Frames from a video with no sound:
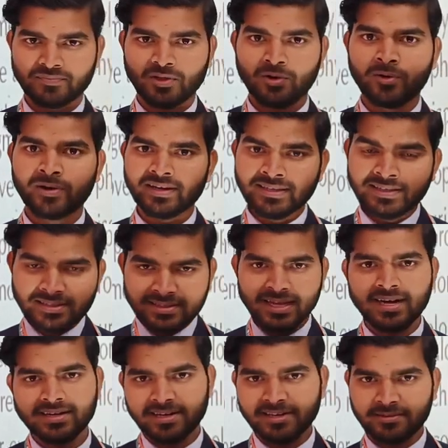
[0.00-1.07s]
or in
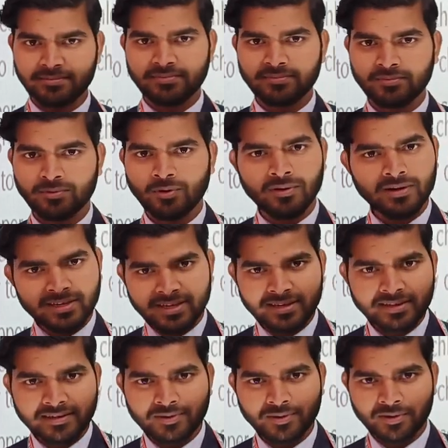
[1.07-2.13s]
that leaf. All
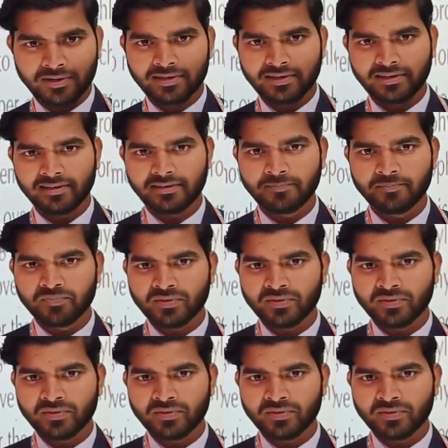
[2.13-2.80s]
clear?